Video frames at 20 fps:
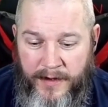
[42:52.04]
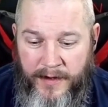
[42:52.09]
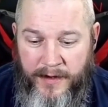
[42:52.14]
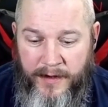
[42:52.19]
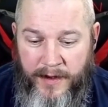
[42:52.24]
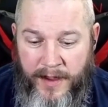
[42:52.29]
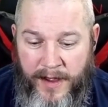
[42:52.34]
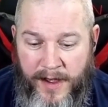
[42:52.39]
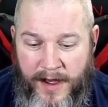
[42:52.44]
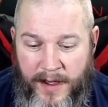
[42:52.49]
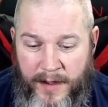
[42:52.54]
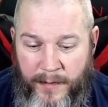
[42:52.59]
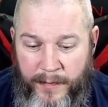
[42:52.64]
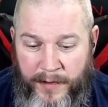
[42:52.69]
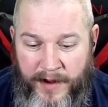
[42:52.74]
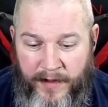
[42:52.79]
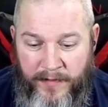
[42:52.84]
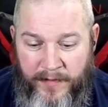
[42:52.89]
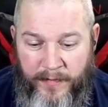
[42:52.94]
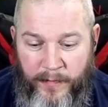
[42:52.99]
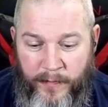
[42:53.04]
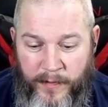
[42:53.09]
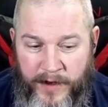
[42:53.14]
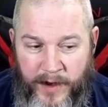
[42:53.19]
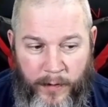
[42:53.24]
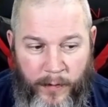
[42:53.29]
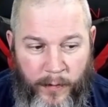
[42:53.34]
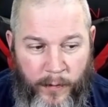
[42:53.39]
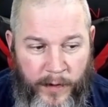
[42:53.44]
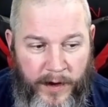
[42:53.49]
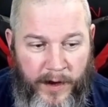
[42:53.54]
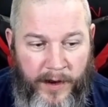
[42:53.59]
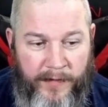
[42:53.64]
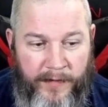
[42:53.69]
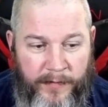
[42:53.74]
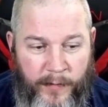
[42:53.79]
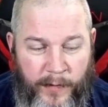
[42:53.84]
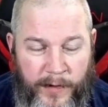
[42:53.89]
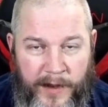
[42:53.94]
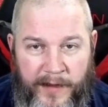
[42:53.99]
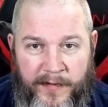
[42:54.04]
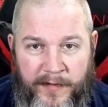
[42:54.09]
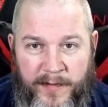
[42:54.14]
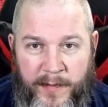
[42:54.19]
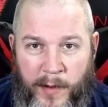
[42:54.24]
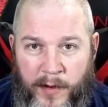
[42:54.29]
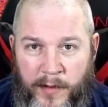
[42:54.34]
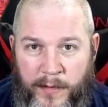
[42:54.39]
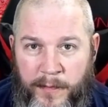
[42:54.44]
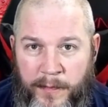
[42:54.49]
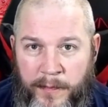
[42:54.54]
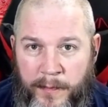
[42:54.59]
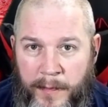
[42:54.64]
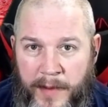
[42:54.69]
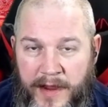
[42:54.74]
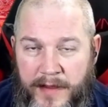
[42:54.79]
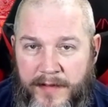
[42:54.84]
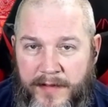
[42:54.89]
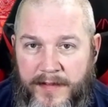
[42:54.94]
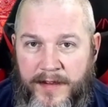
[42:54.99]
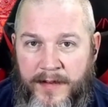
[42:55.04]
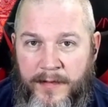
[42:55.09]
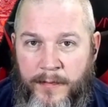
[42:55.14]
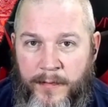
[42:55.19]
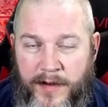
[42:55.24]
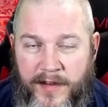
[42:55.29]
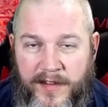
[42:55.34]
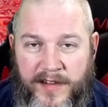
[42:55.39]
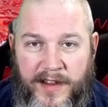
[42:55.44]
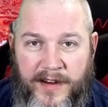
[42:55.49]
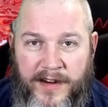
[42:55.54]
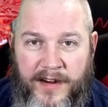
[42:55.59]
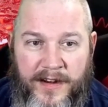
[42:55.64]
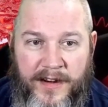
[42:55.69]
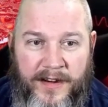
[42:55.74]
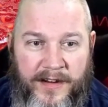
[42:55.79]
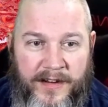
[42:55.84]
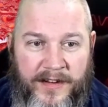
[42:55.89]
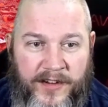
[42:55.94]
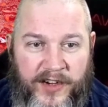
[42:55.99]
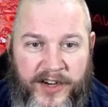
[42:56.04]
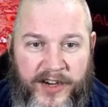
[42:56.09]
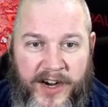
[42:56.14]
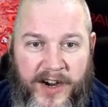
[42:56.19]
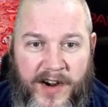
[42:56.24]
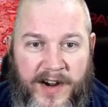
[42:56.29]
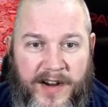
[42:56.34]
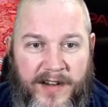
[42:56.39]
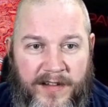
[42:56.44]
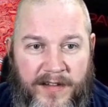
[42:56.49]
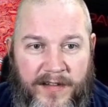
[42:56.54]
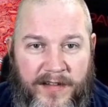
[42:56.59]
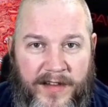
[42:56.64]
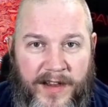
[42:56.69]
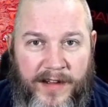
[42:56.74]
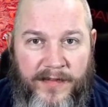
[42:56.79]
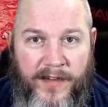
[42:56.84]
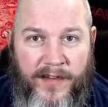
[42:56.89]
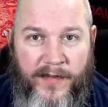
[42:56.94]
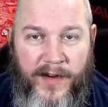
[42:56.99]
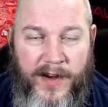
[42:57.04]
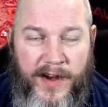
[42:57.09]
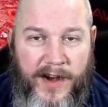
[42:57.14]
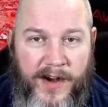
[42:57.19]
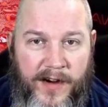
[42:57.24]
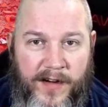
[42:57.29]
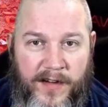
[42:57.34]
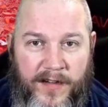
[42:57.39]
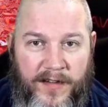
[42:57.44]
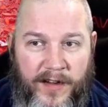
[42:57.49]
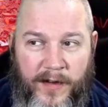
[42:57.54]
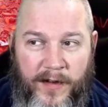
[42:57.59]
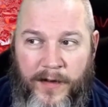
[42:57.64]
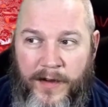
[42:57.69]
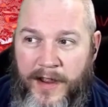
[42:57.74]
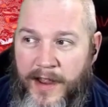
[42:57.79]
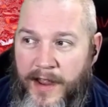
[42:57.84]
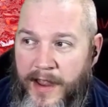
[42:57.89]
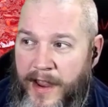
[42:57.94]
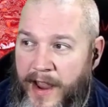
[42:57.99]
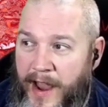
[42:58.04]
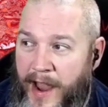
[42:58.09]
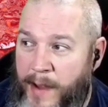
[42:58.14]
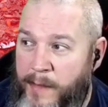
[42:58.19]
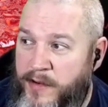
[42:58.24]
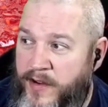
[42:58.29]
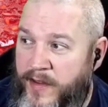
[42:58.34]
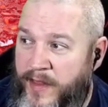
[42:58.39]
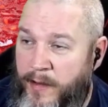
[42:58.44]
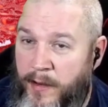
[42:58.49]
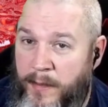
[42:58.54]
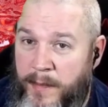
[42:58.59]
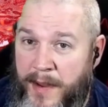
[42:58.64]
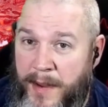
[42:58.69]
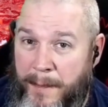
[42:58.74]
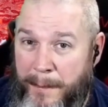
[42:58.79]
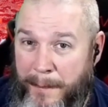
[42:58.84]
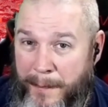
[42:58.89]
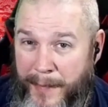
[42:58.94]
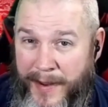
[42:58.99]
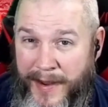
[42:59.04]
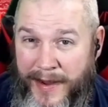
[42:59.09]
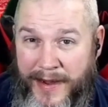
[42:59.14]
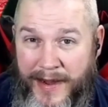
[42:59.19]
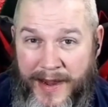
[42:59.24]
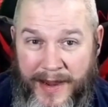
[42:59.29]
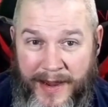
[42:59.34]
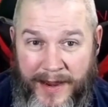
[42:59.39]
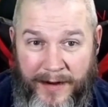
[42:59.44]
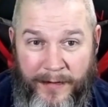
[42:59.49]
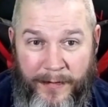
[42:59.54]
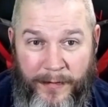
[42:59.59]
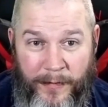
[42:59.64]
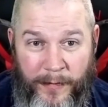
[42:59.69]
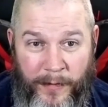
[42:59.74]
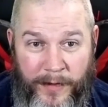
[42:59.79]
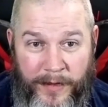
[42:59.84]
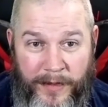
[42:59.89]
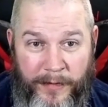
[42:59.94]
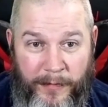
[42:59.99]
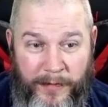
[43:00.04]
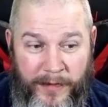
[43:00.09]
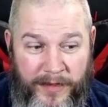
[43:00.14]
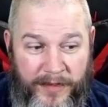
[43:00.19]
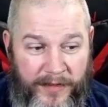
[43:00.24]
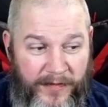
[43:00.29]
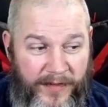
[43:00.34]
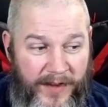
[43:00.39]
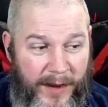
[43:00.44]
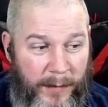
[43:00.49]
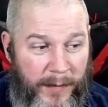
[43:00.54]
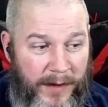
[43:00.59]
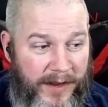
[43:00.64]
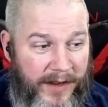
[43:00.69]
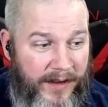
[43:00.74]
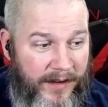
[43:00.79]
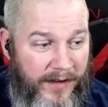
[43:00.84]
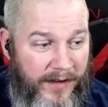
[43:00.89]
because we love smoked meats and brisket and cherries and stuff over here. So I'm sure that would be a big hit with the family